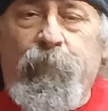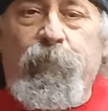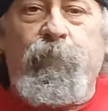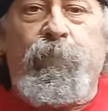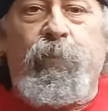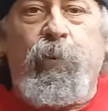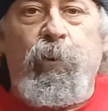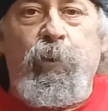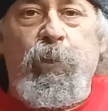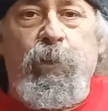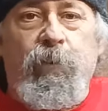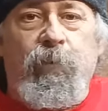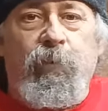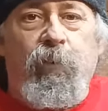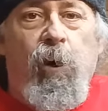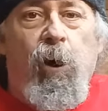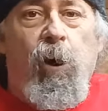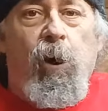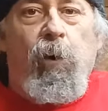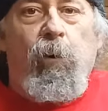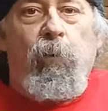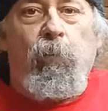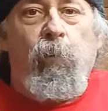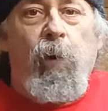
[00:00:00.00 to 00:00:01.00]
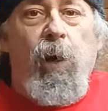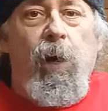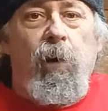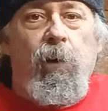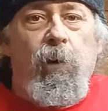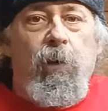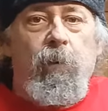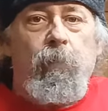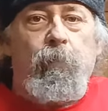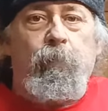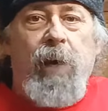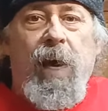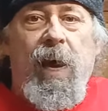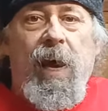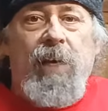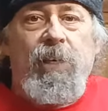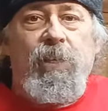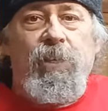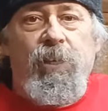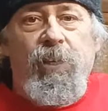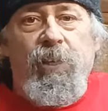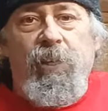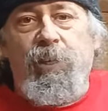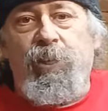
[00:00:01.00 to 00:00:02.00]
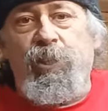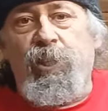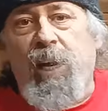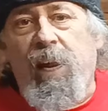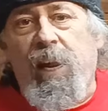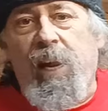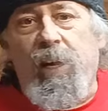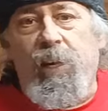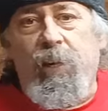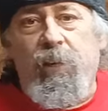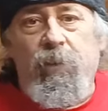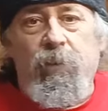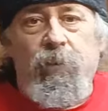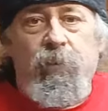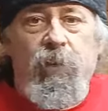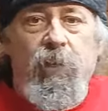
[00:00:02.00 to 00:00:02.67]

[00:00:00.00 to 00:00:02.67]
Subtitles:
First of all, welcome back to the channel.